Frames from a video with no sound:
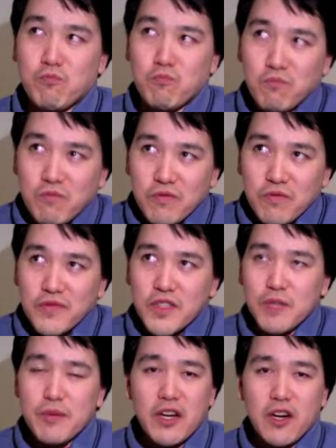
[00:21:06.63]
You
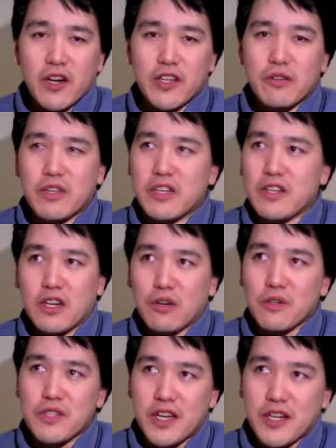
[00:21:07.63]
might argue that no,
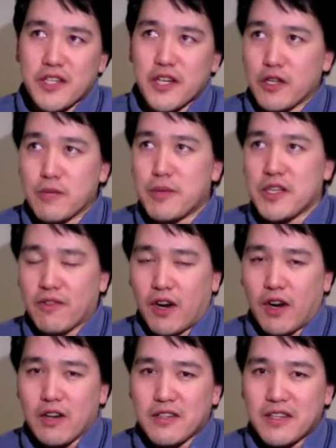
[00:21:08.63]
it's not a chair, it's a piece of
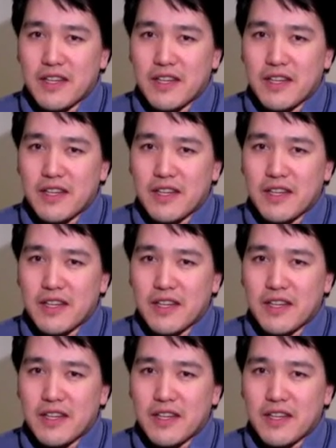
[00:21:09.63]
art.